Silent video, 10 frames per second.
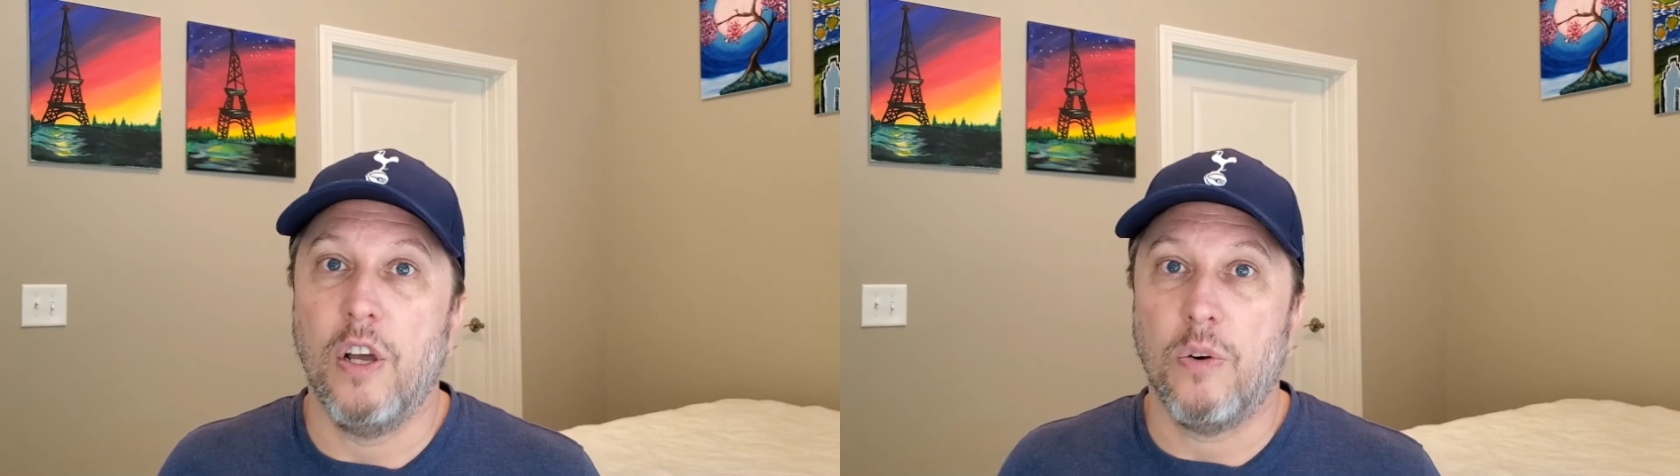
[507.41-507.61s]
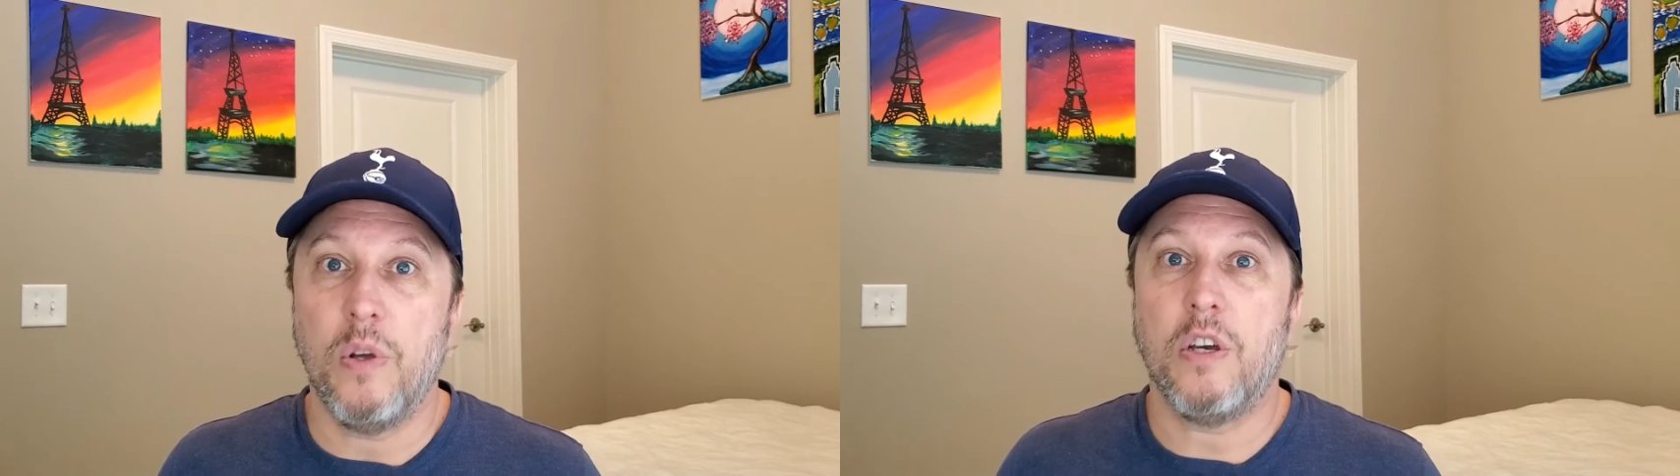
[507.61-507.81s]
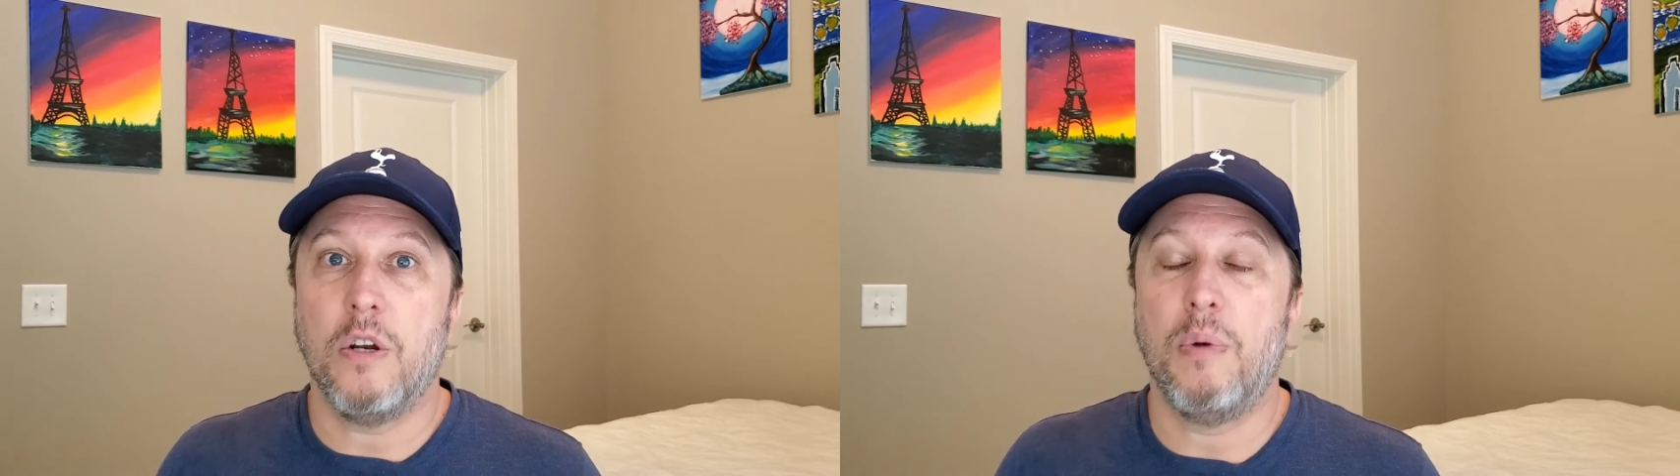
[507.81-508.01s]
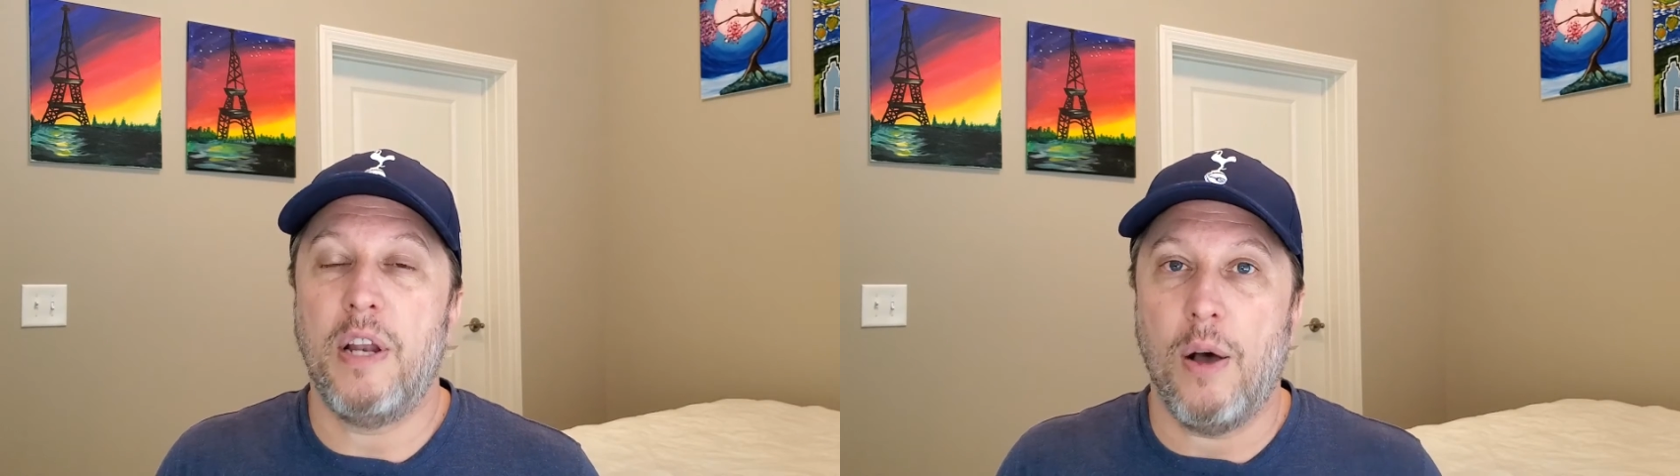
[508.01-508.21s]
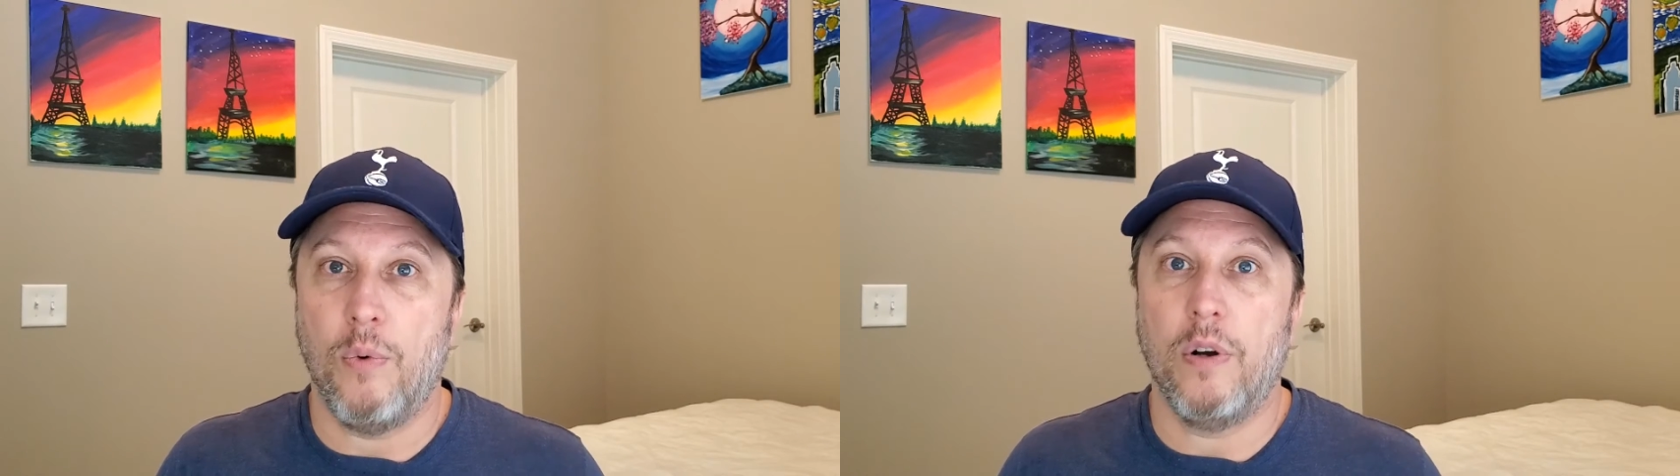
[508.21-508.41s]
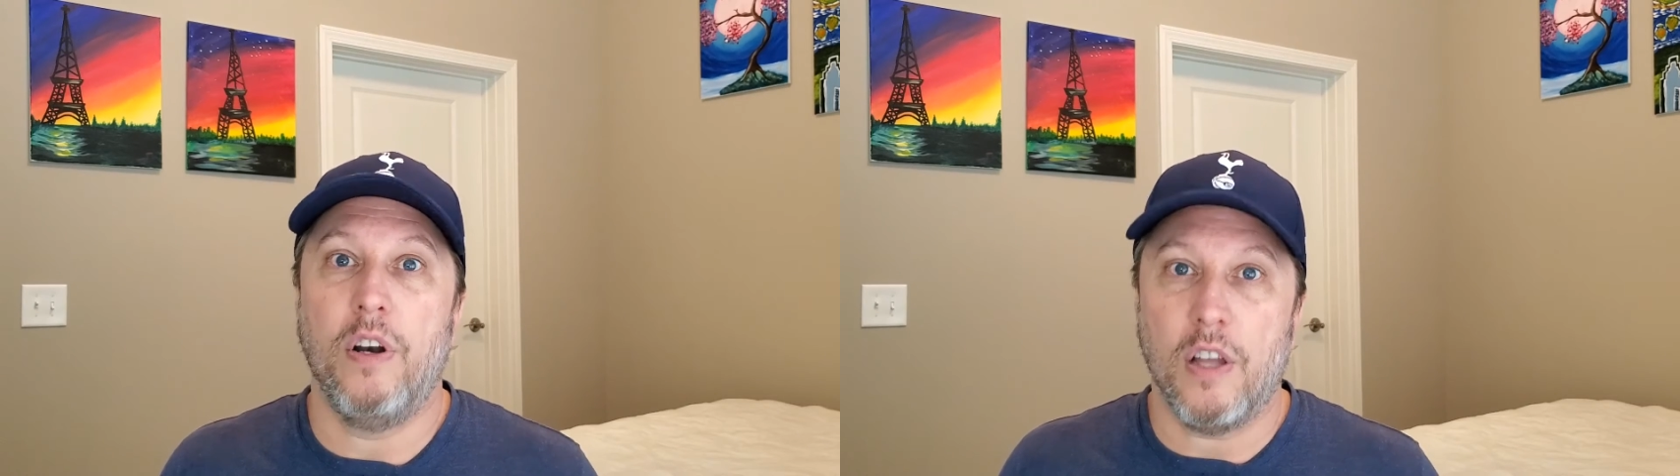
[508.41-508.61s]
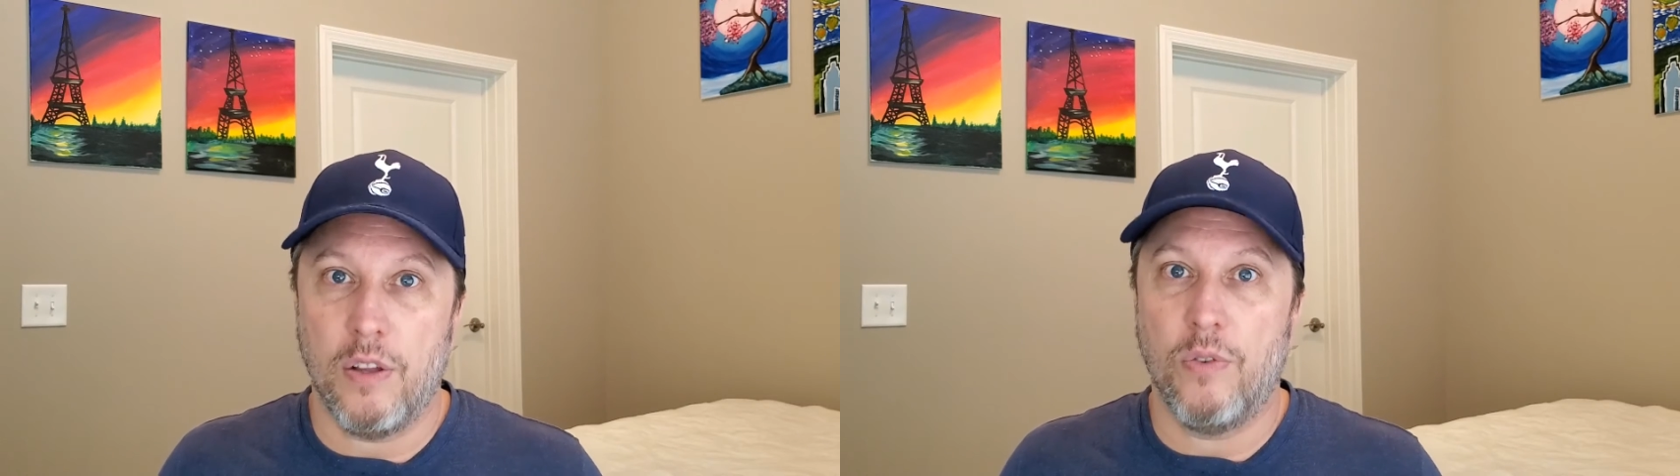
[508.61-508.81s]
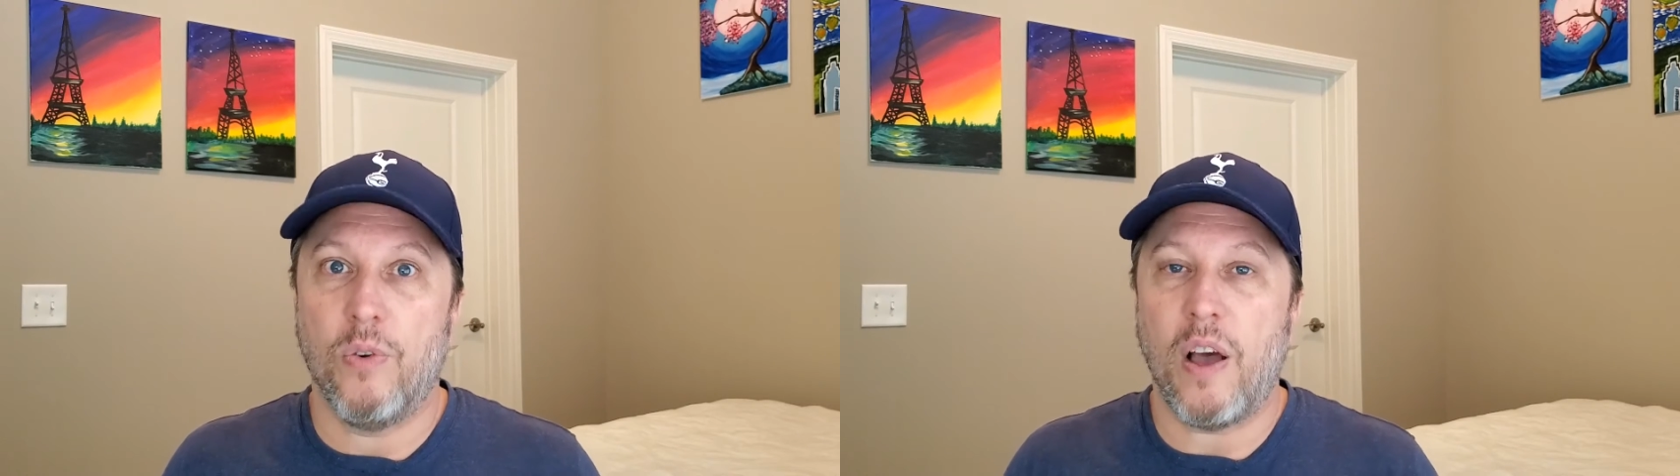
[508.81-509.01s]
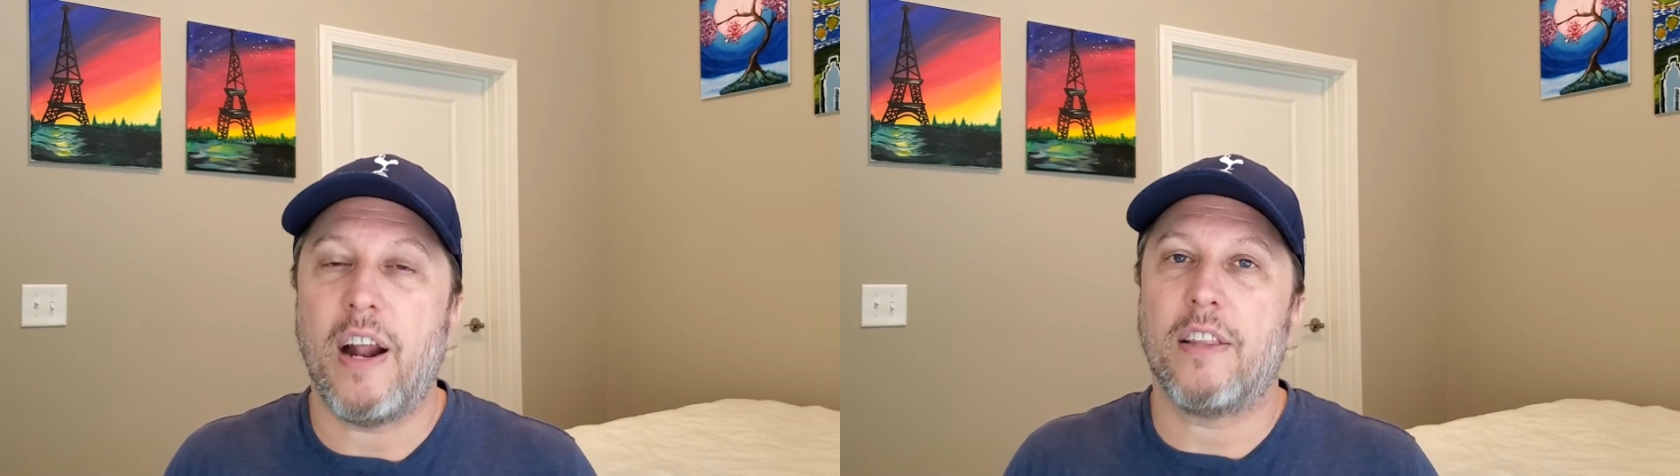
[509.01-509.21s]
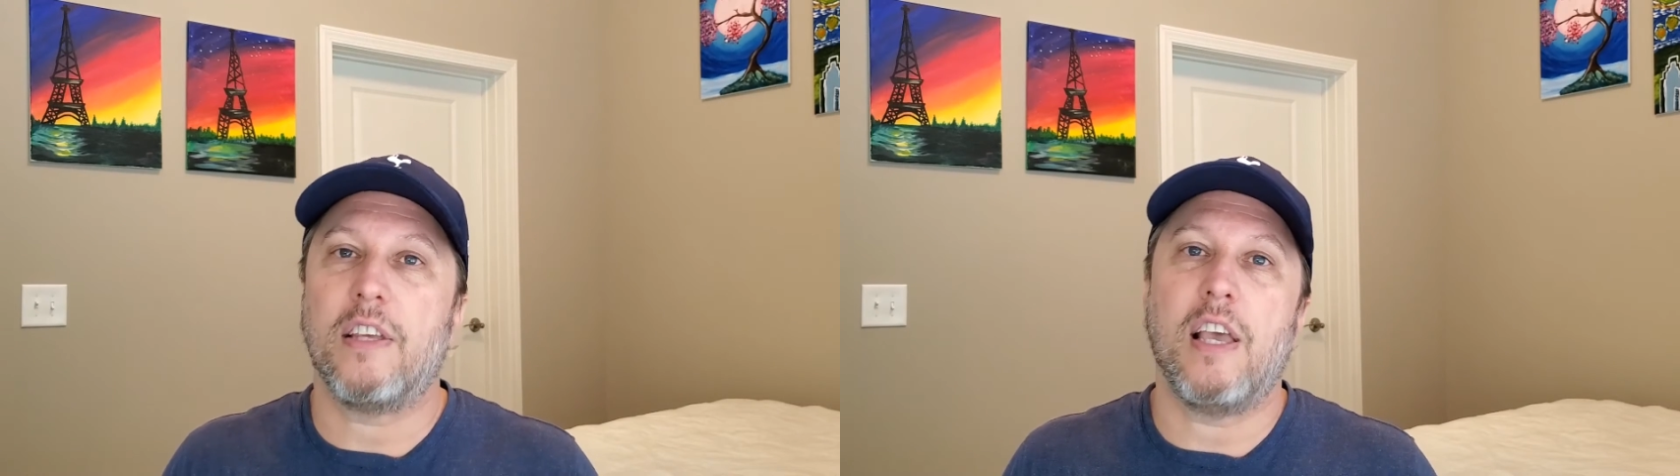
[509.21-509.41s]
We could have been down 1-0 right
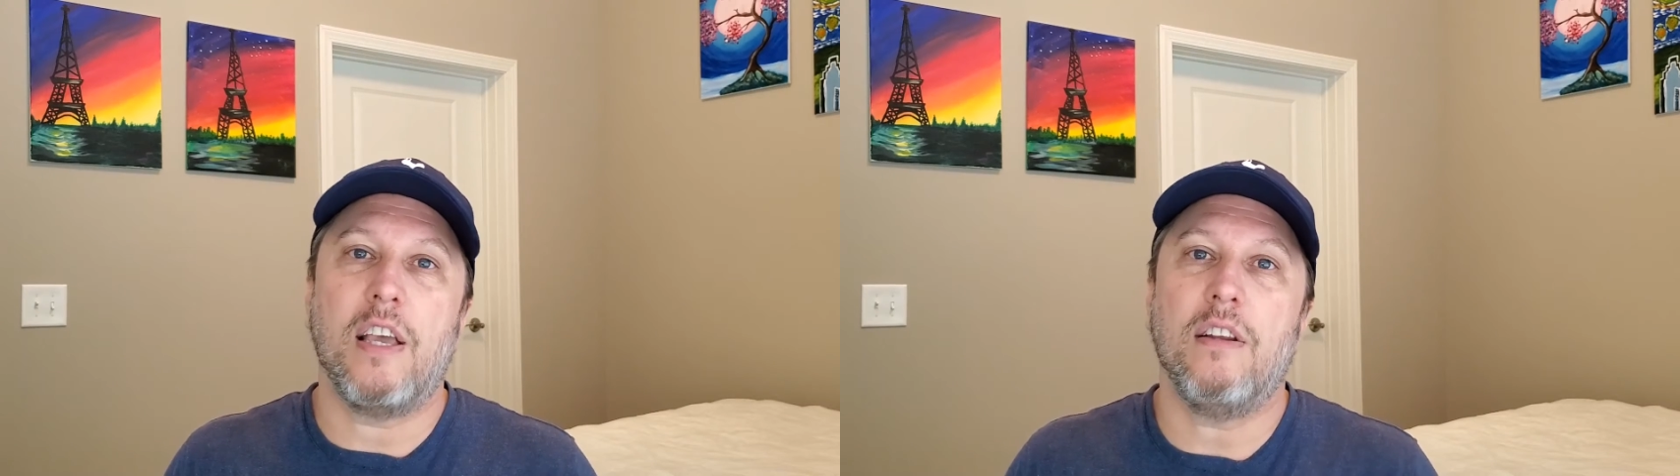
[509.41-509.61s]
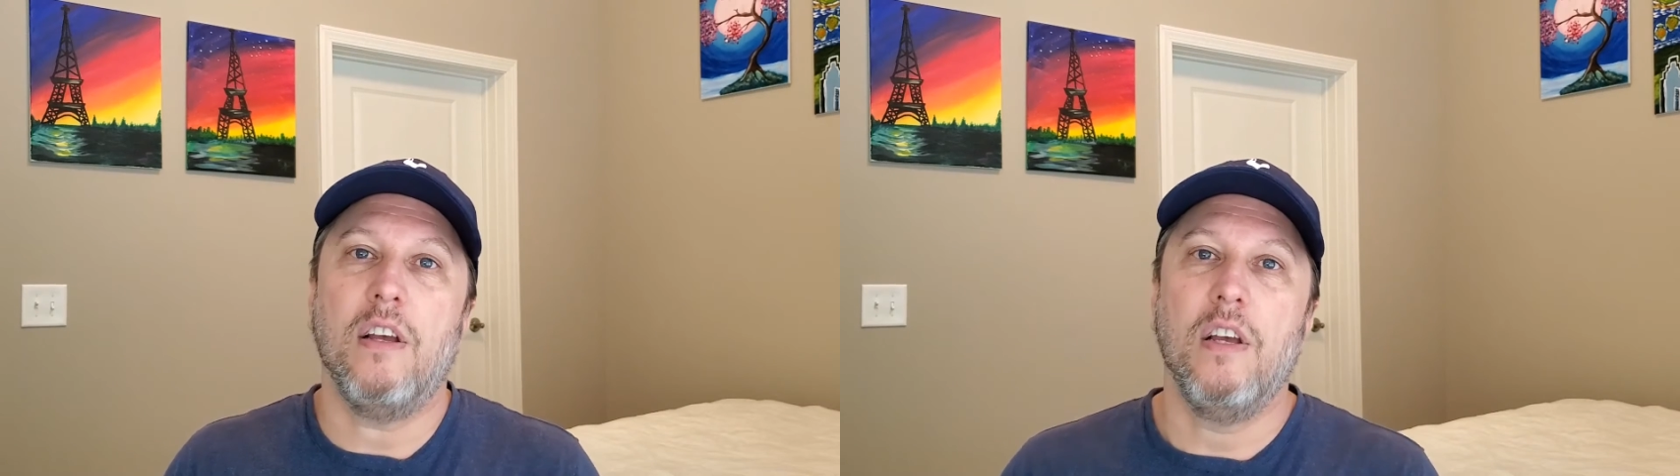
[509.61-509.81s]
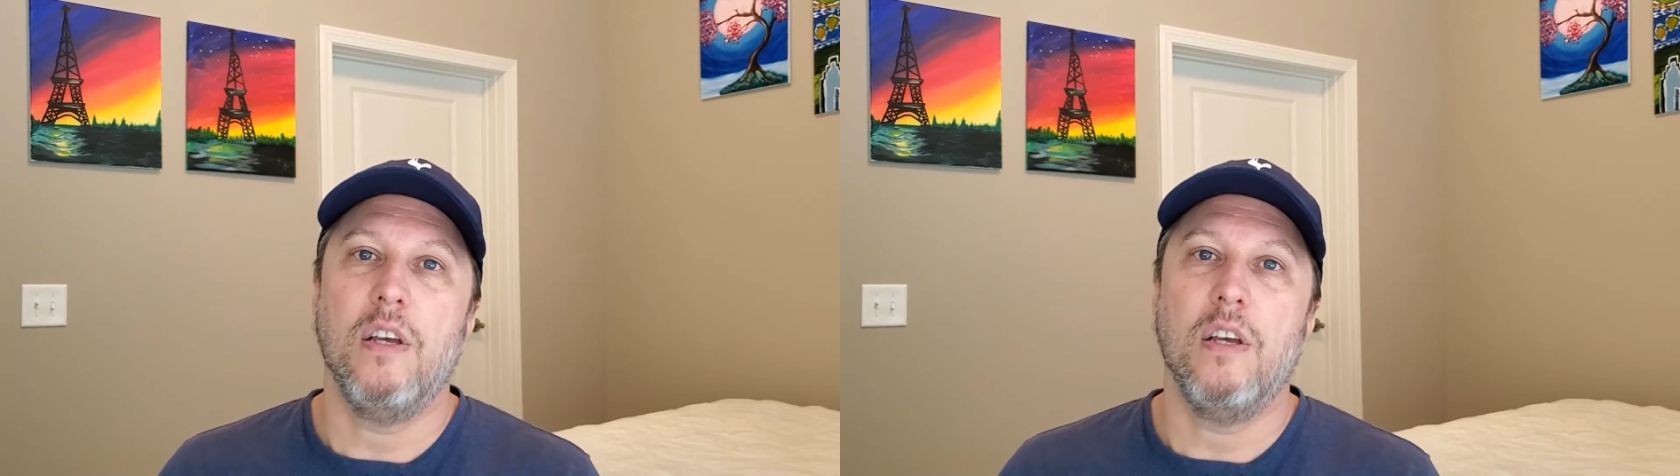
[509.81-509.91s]
out the gate